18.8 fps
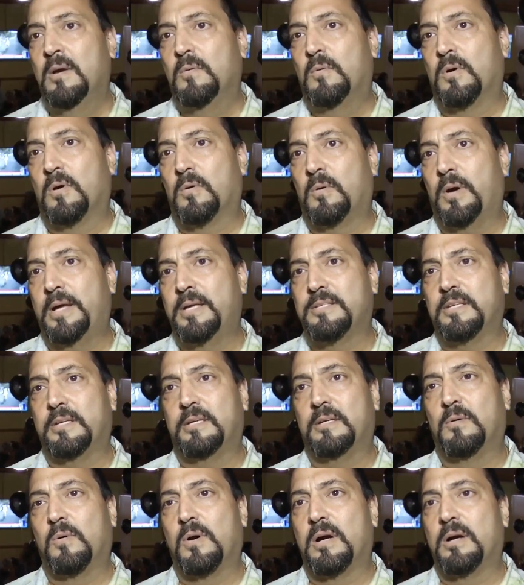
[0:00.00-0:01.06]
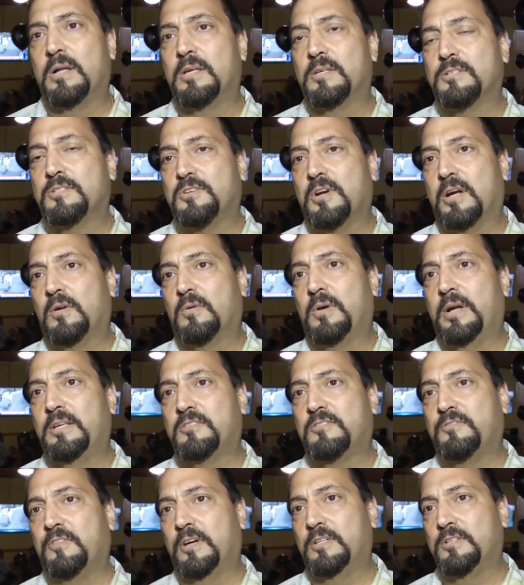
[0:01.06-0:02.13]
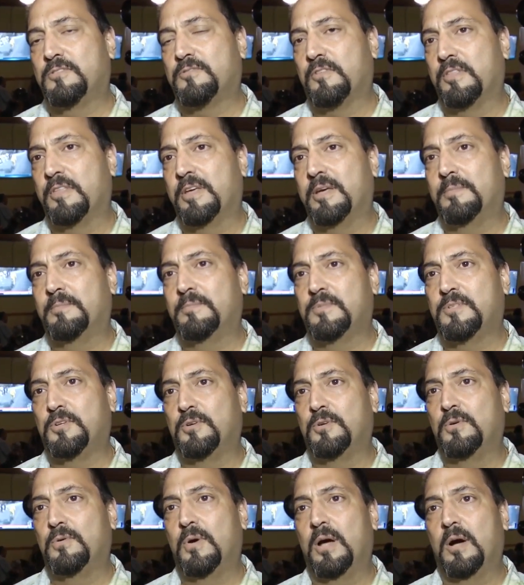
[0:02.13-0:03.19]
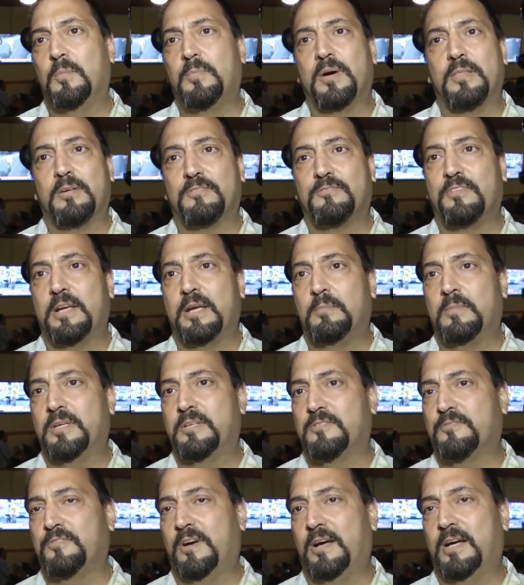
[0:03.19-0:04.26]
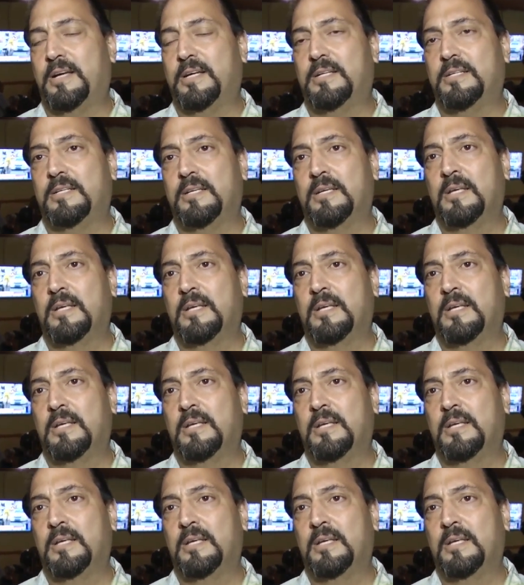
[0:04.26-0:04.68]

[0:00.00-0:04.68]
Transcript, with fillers: We're raising awareness, trying to raise funds for them to help other families find